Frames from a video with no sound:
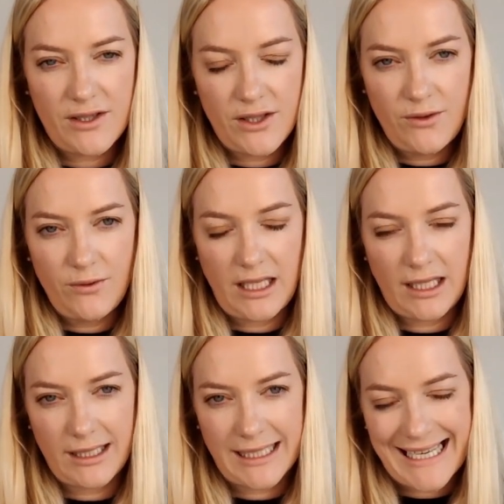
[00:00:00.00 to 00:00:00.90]
do,
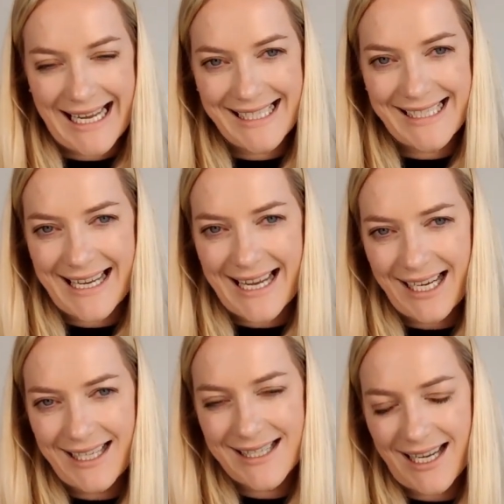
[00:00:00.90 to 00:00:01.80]
it'll collect
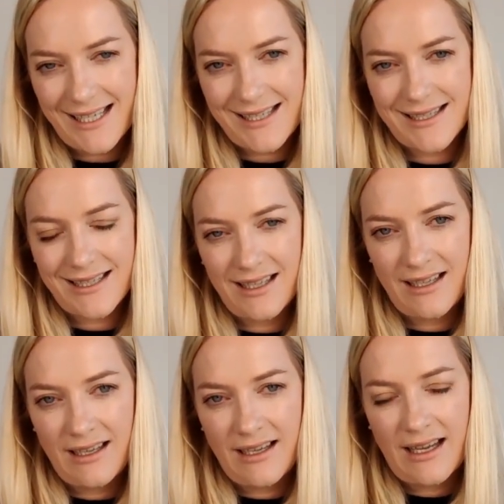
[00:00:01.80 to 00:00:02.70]
excess
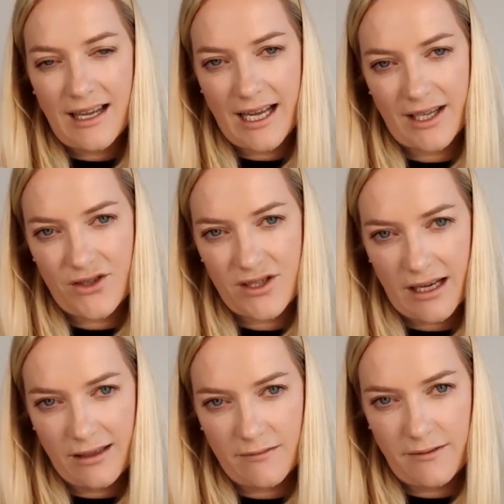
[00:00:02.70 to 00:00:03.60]

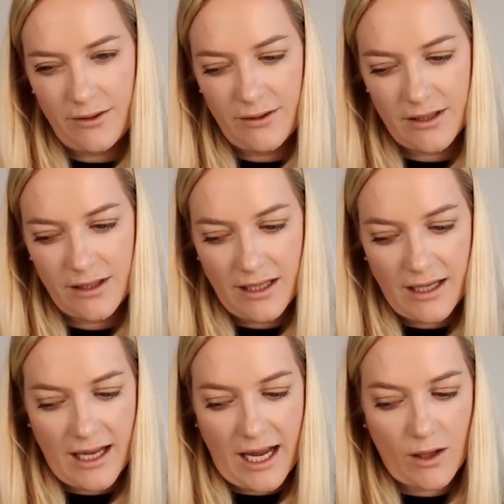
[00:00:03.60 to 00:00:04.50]
extracellular fluid
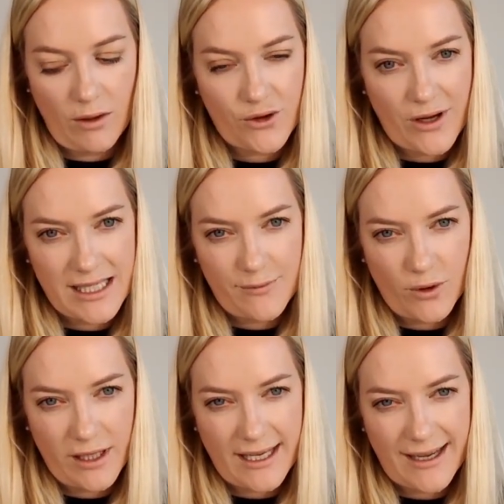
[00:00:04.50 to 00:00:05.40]
and will
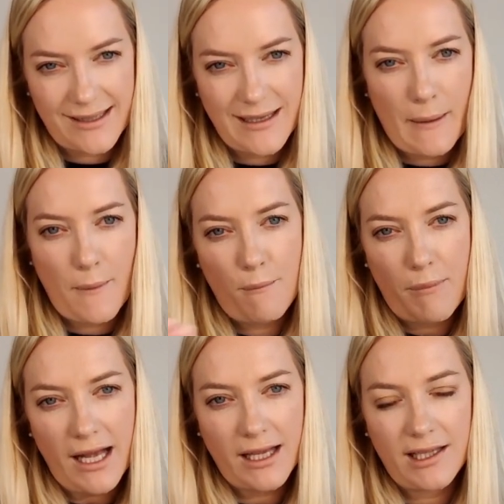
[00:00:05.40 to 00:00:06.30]
transport that
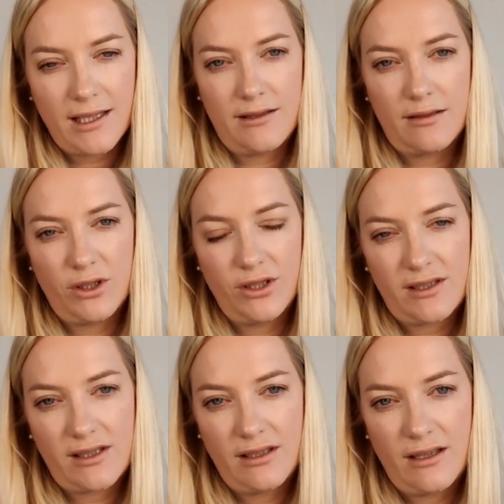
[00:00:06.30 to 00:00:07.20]
back into the blood
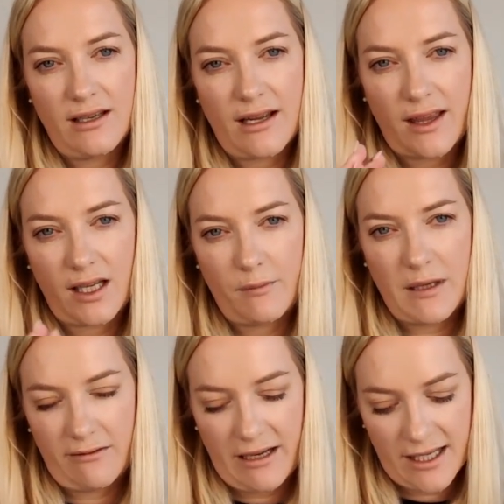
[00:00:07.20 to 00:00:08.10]
at the
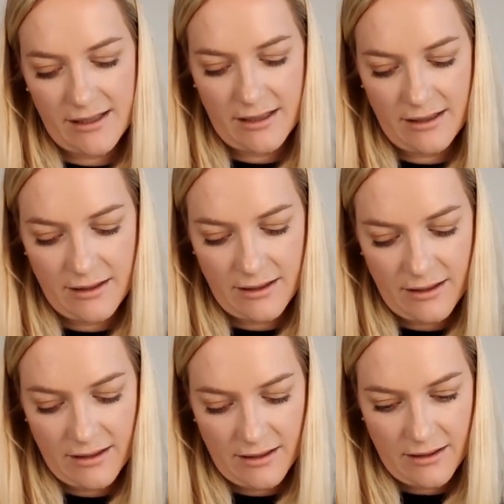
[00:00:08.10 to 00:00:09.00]
capillary end.
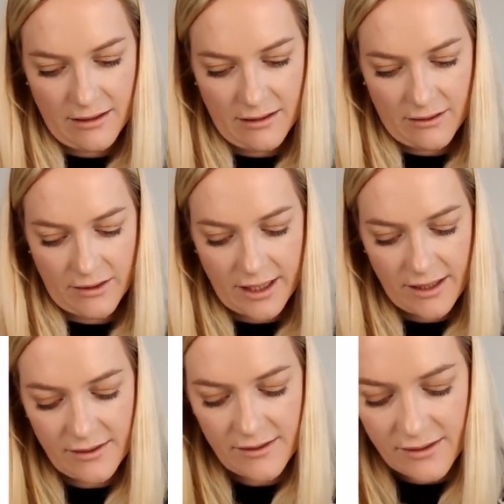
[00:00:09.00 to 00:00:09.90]
Okay,
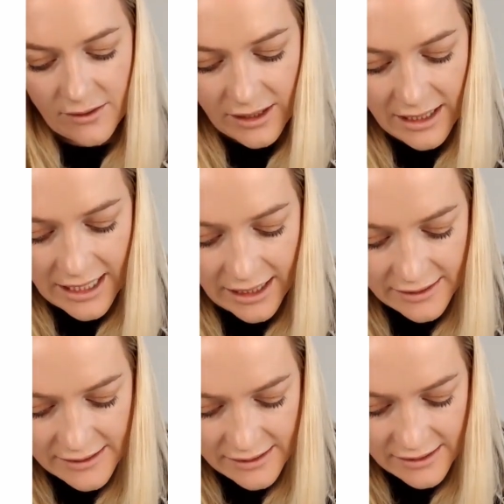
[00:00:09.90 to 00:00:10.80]
so
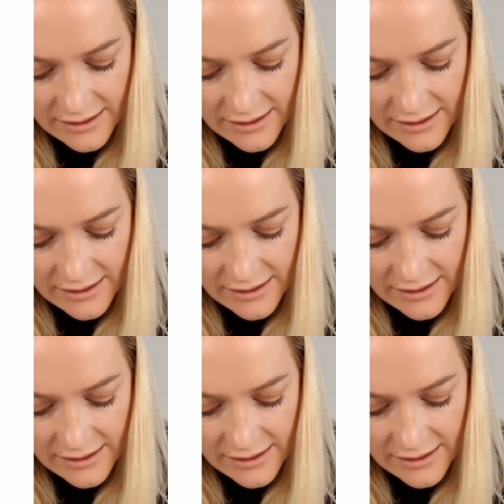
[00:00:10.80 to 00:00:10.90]
collects